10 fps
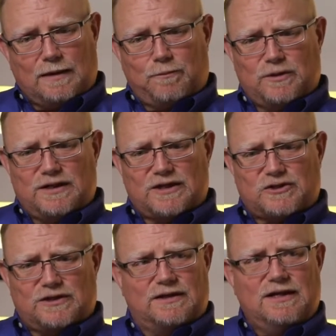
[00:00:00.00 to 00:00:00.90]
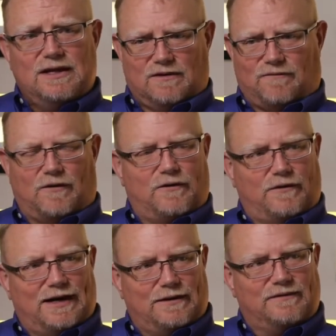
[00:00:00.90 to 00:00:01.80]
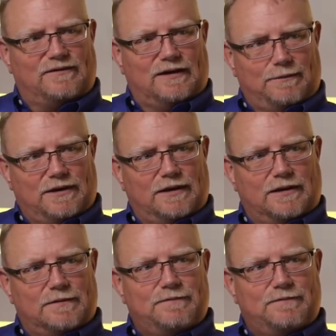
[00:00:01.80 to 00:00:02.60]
prediction the farther out in time you go.